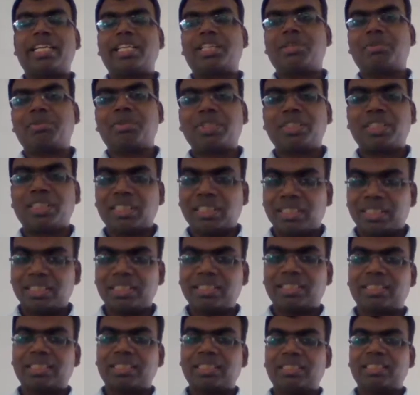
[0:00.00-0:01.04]
this diatomous
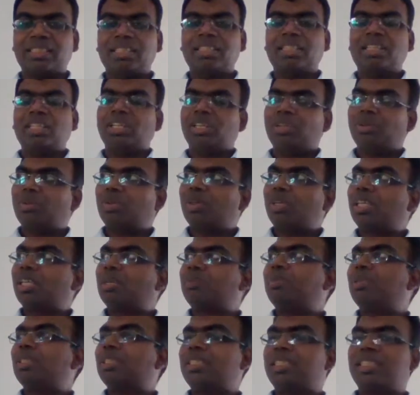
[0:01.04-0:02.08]
earth. What
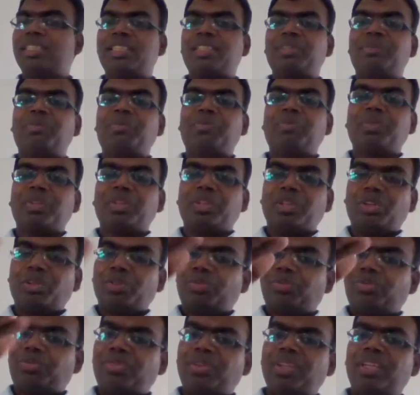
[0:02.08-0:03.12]
happens is
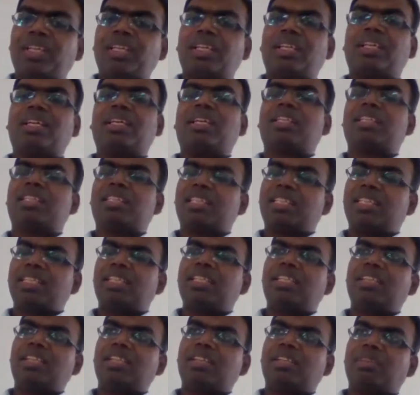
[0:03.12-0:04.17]
you fill a
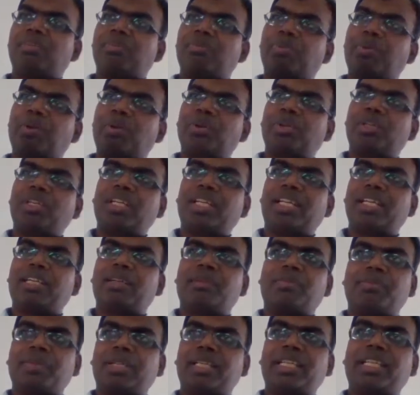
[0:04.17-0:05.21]
thin
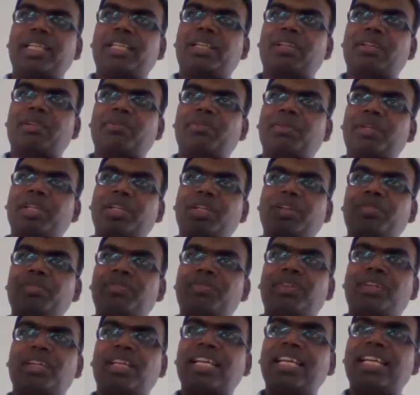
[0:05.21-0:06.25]
powder-like material made
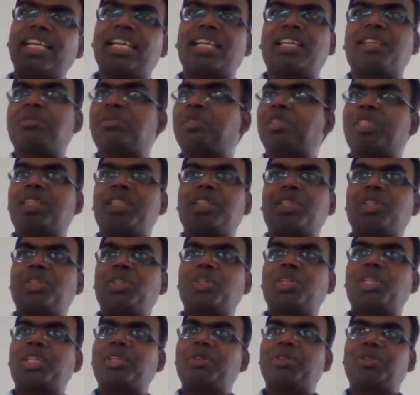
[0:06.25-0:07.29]
of diatoms.
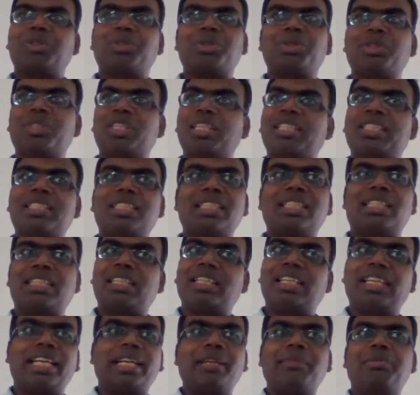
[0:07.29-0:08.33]
Okay, so that's
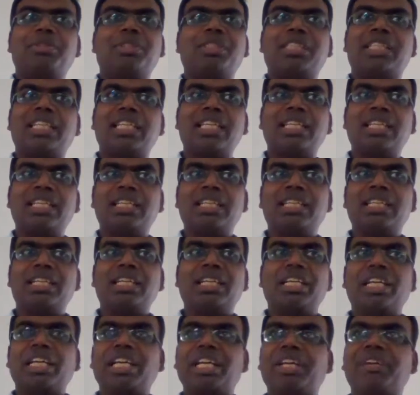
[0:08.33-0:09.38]
the name which they
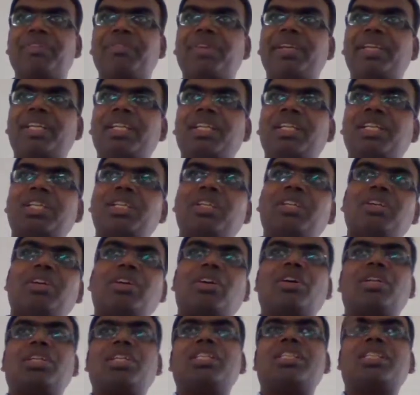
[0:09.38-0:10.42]
give it
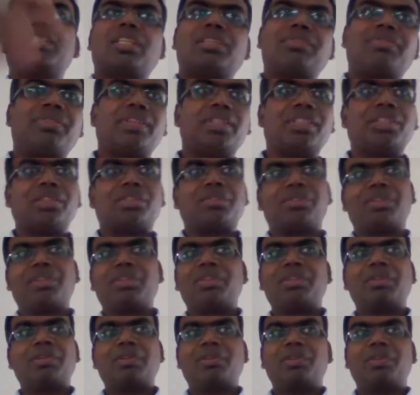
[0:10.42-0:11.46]
on the surface of
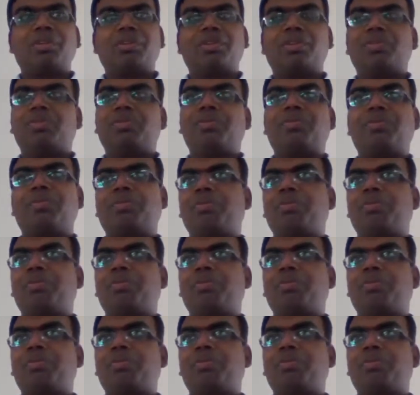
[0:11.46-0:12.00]
your